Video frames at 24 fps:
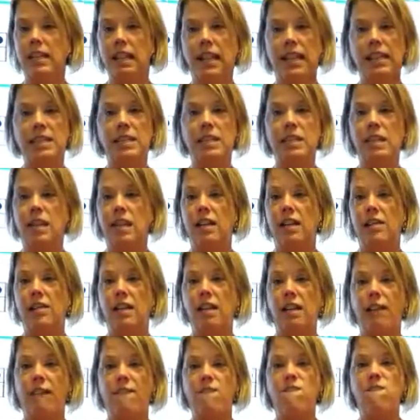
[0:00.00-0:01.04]
like I said, is like
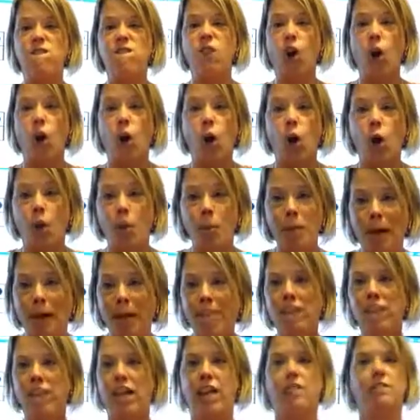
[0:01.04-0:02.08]
the firm
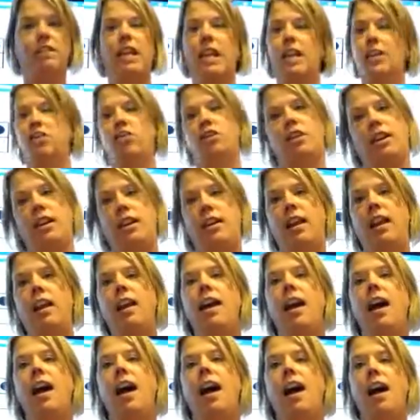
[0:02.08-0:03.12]
foundation
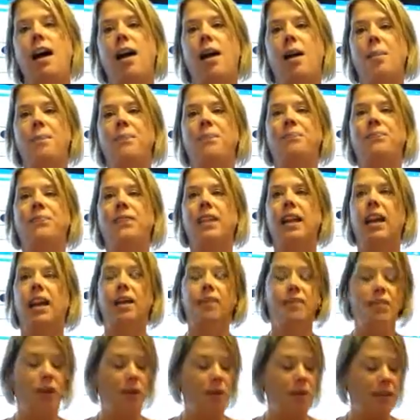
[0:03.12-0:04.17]
of
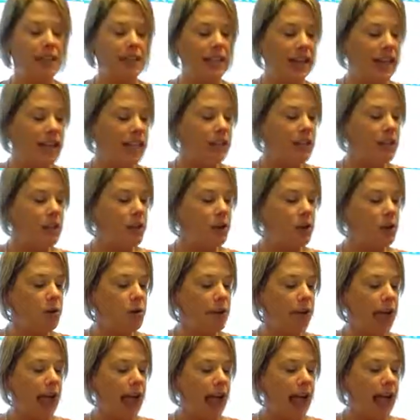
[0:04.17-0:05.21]
knowing that. So
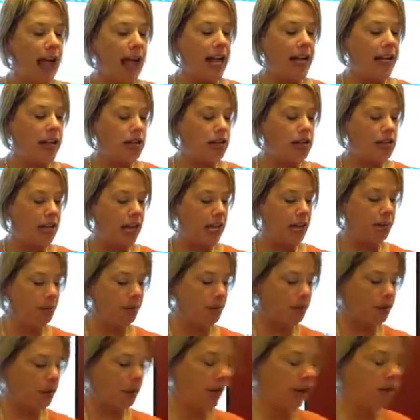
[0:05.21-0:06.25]
at your
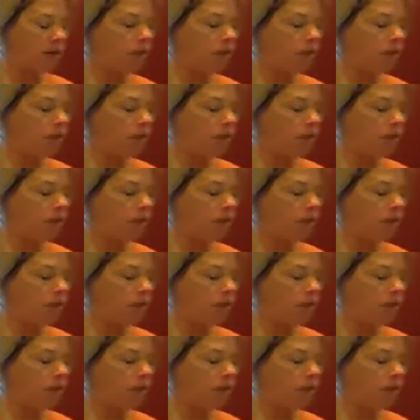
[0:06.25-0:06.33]
tables, I